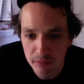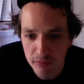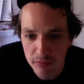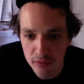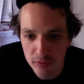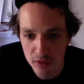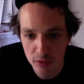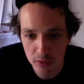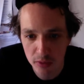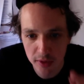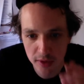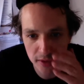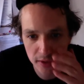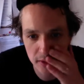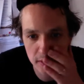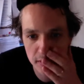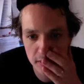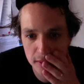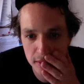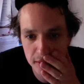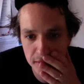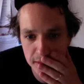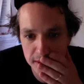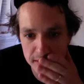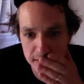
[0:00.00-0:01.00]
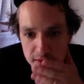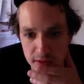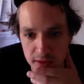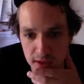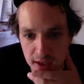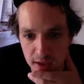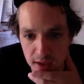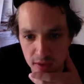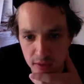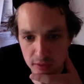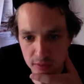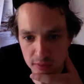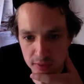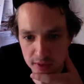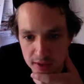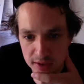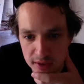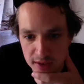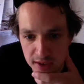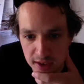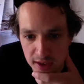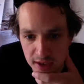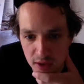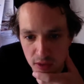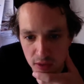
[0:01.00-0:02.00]
Quick question: how do I
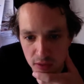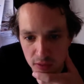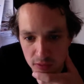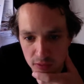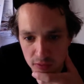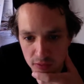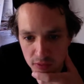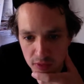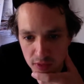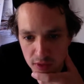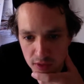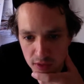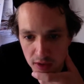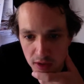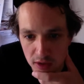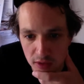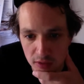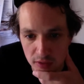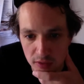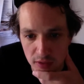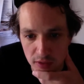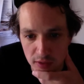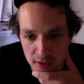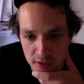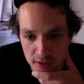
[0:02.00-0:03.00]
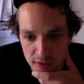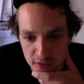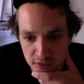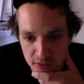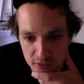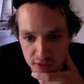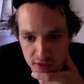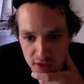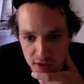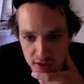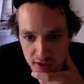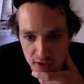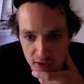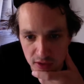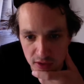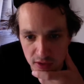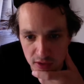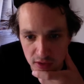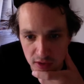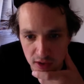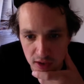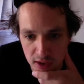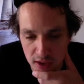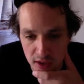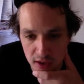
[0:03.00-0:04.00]
get onto? Oh no, I just click on
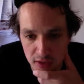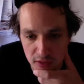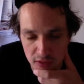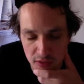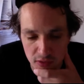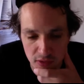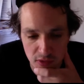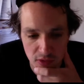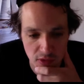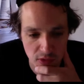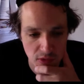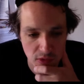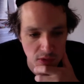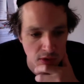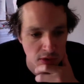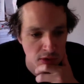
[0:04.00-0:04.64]
layer 2.